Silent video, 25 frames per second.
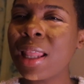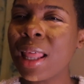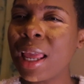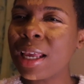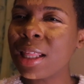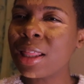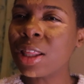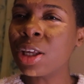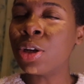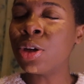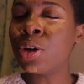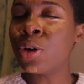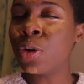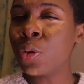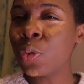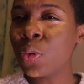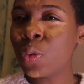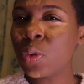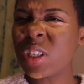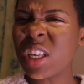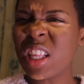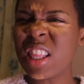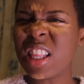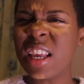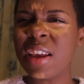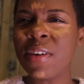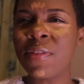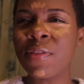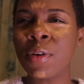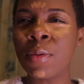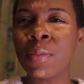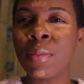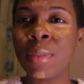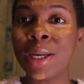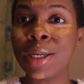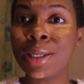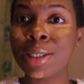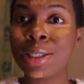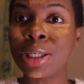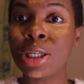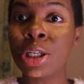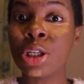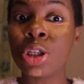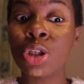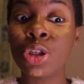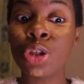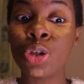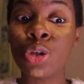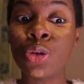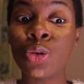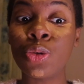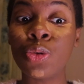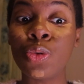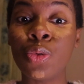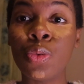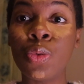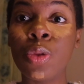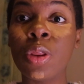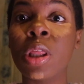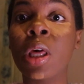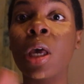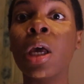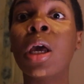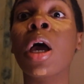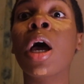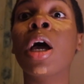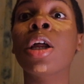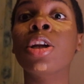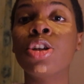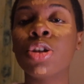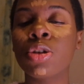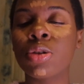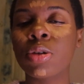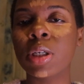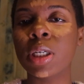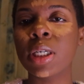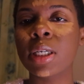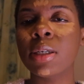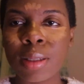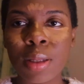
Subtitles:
like the news and the information to the country.